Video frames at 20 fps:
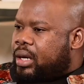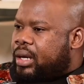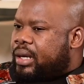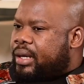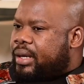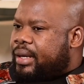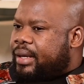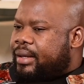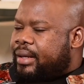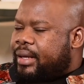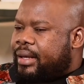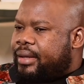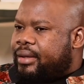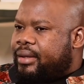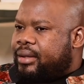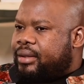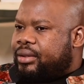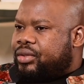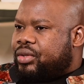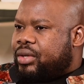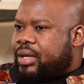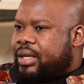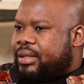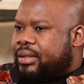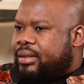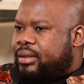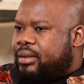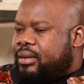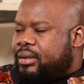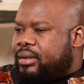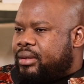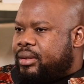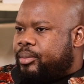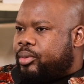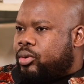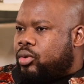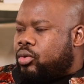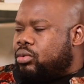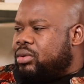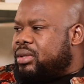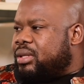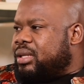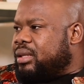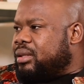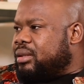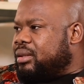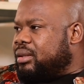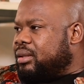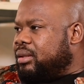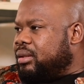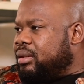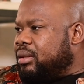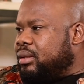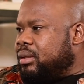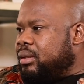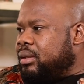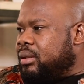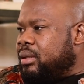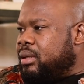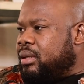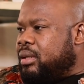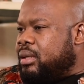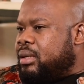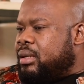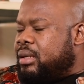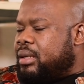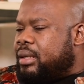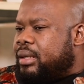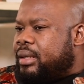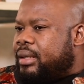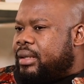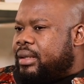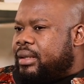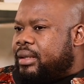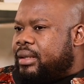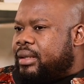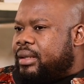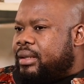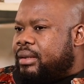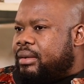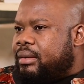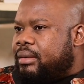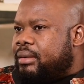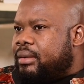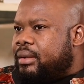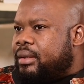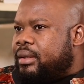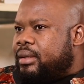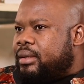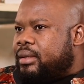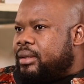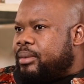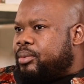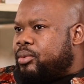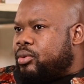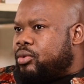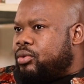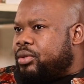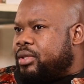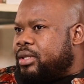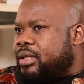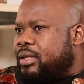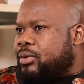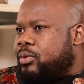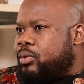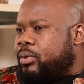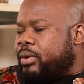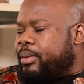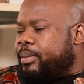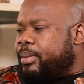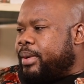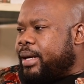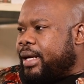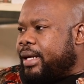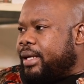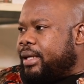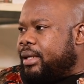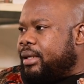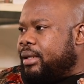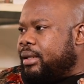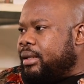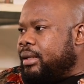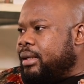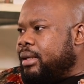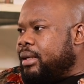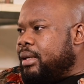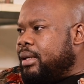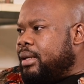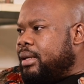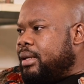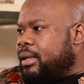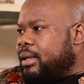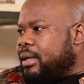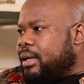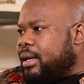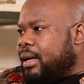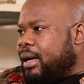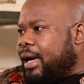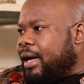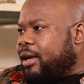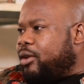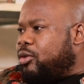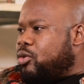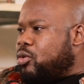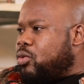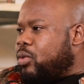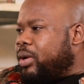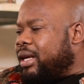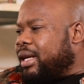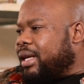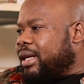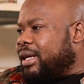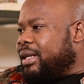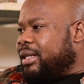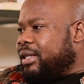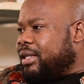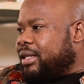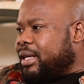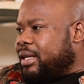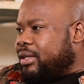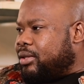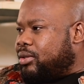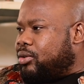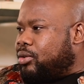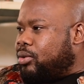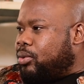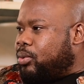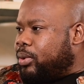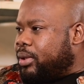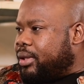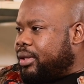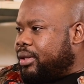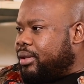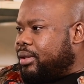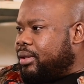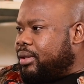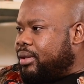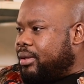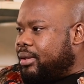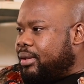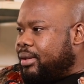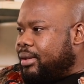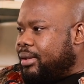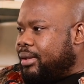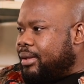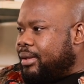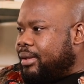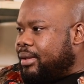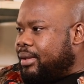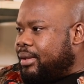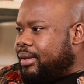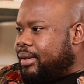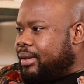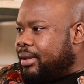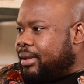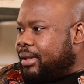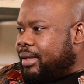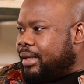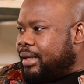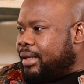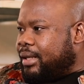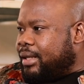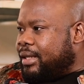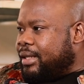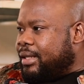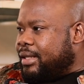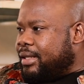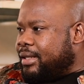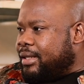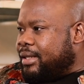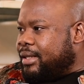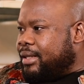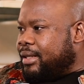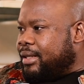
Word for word: I, I think trust is a process. Uh, it's a process whereby I know what I can trust you with. Mm. And